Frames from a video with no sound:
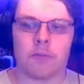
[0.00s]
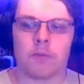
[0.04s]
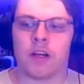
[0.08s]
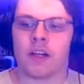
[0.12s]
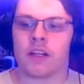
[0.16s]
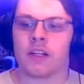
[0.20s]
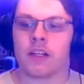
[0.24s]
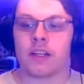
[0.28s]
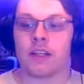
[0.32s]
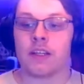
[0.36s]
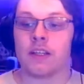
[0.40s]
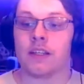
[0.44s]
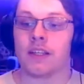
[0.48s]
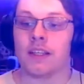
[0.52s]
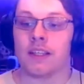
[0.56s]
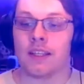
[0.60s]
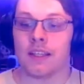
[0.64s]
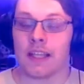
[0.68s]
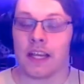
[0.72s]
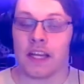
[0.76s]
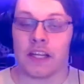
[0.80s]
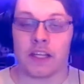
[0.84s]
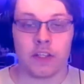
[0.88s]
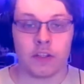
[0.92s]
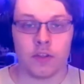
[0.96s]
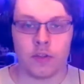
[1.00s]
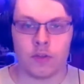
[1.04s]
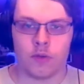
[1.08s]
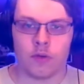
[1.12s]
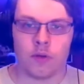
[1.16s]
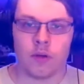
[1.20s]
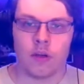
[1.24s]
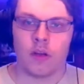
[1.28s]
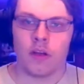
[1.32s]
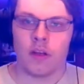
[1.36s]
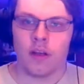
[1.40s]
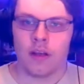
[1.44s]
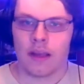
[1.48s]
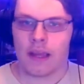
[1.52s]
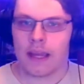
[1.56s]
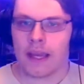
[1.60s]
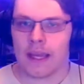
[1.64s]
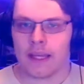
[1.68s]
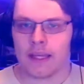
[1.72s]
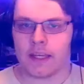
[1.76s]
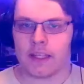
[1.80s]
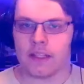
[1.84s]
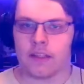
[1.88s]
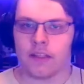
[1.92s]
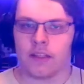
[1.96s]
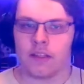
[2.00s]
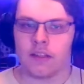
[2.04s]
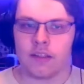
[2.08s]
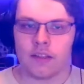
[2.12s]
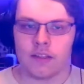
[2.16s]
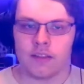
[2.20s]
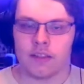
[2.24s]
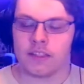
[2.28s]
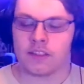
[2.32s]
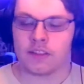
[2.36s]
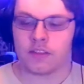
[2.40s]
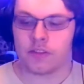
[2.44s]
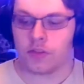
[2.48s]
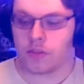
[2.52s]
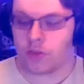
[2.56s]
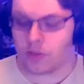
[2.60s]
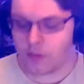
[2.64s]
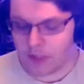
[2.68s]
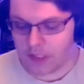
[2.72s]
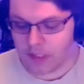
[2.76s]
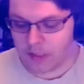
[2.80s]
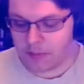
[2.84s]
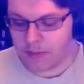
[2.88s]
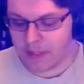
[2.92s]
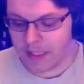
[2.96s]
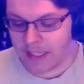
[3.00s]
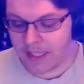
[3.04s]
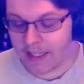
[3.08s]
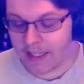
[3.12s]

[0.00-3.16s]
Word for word: I'm not gonna lie to you and listen to it and they'd be